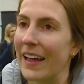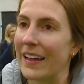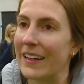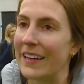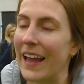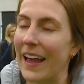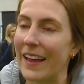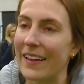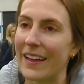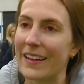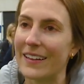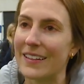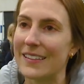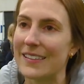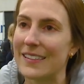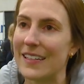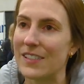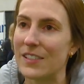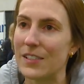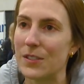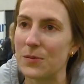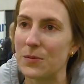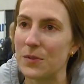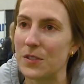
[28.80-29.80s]
yeah, that
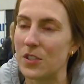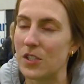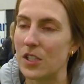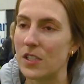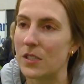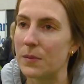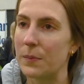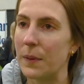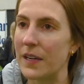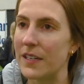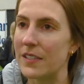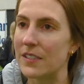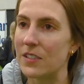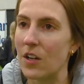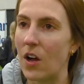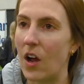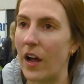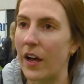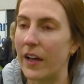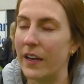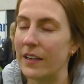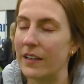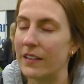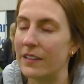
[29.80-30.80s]
decision was just based
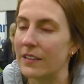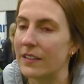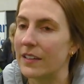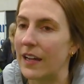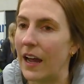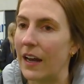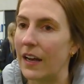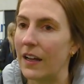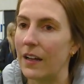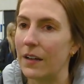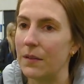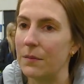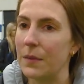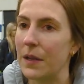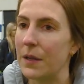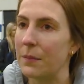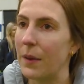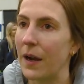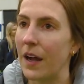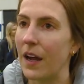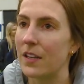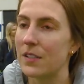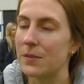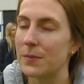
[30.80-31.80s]
on kind of me and
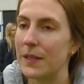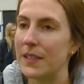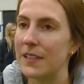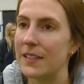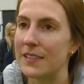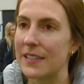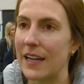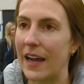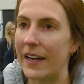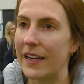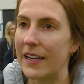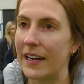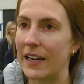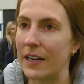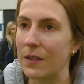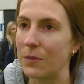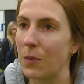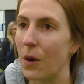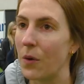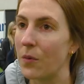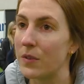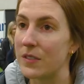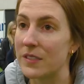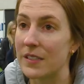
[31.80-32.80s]
my husband deciding
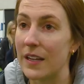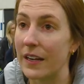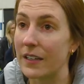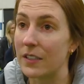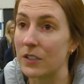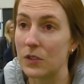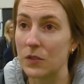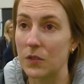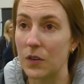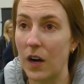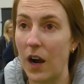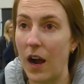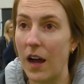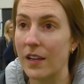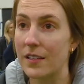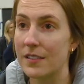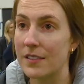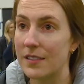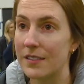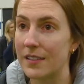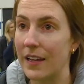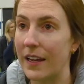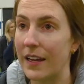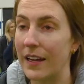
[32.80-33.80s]
what was next for
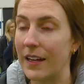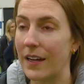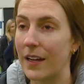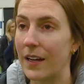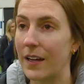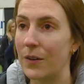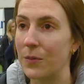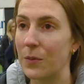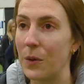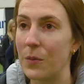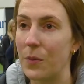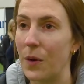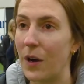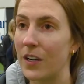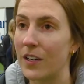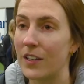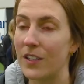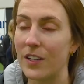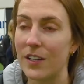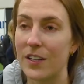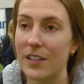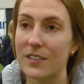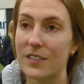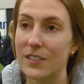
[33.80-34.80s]
us, and we wanted
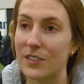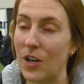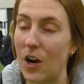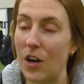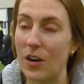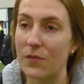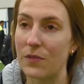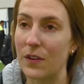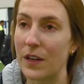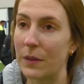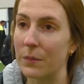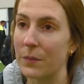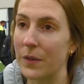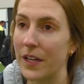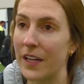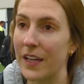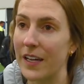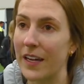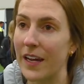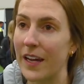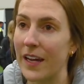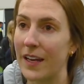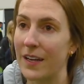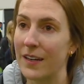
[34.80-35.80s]
to start a
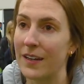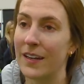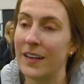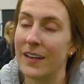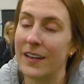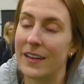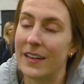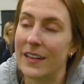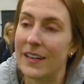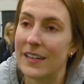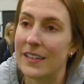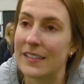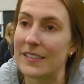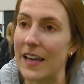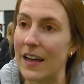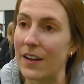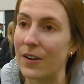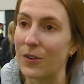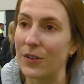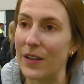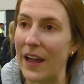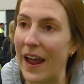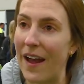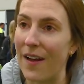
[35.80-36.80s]
family and
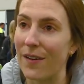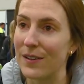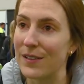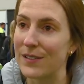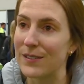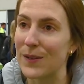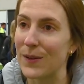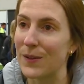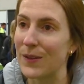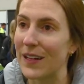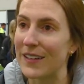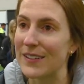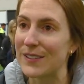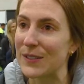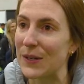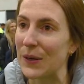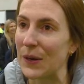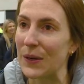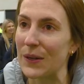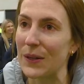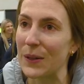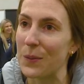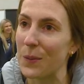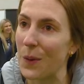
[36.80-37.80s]
settle down, and so that's
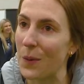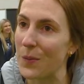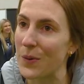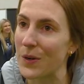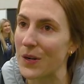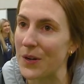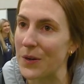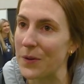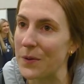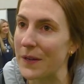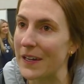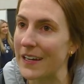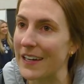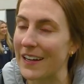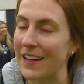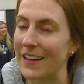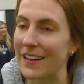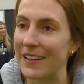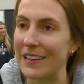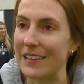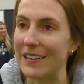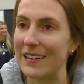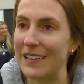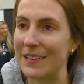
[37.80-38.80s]
currently what we're doing.
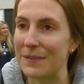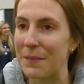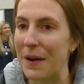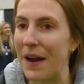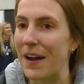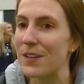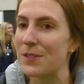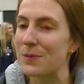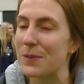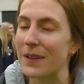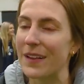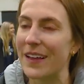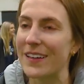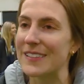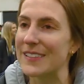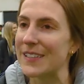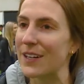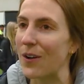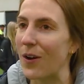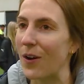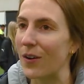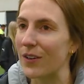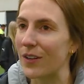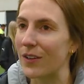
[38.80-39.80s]
And my husband likes to
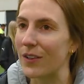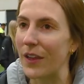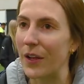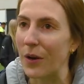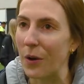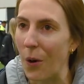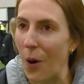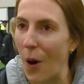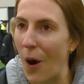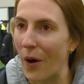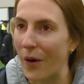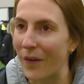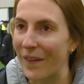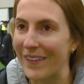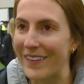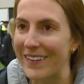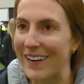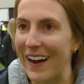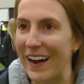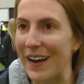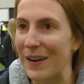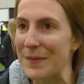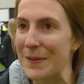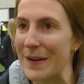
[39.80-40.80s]
call it a little R
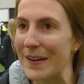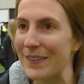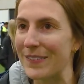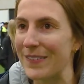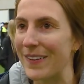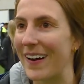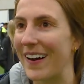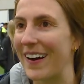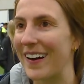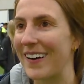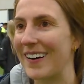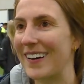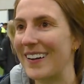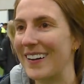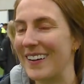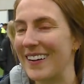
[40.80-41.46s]
retirement, where